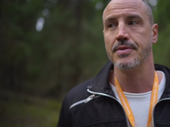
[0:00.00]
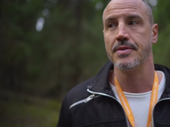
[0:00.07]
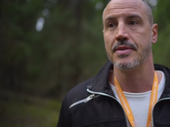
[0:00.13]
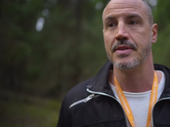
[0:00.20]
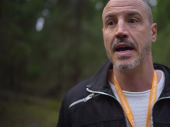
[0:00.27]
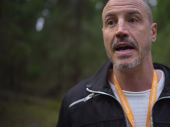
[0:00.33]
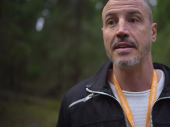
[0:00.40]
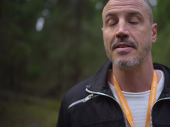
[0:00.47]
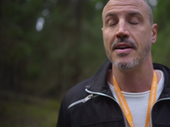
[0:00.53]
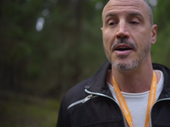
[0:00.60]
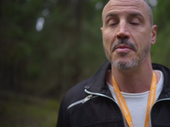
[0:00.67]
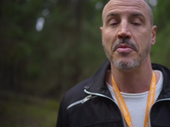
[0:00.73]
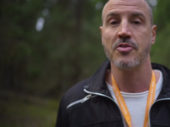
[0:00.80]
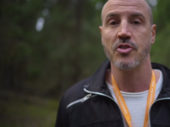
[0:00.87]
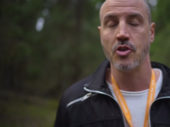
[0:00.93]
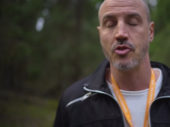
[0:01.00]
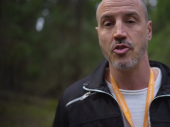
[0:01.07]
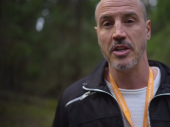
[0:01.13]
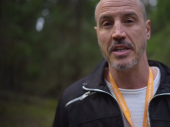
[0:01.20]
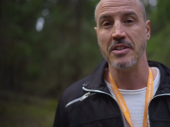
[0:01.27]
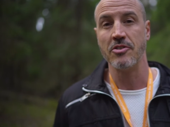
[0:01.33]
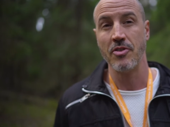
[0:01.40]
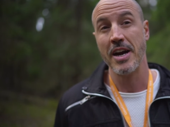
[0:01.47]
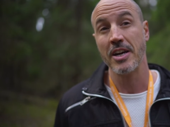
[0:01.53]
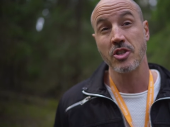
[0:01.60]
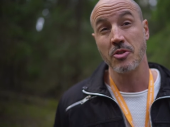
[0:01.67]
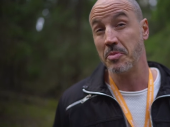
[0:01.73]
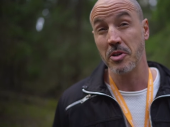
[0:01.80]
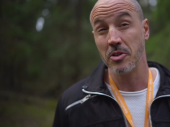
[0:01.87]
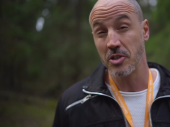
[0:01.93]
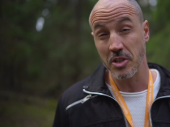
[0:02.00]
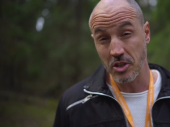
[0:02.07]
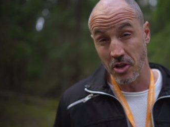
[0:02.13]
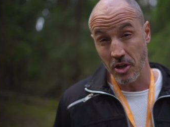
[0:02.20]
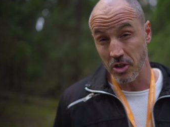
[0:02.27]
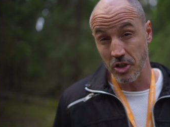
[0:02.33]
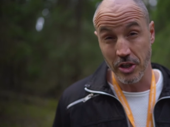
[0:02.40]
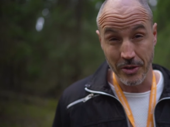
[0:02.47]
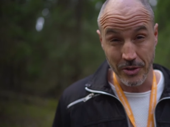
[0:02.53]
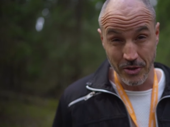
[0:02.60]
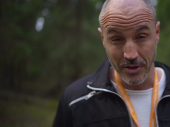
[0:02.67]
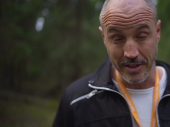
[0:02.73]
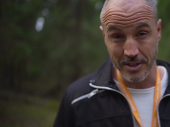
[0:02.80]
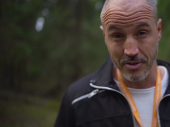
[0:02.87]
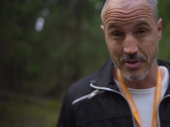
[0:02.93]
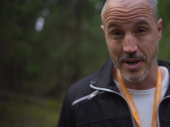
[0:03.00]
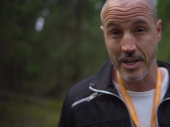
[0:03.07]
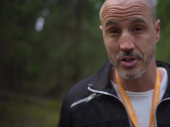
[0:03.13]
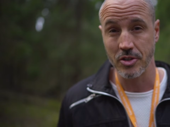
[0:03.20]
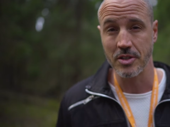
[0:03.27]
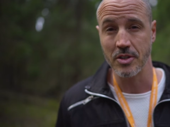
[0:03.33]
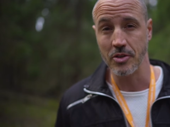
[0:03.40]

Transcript: that type of social interaction because it's not social interaction.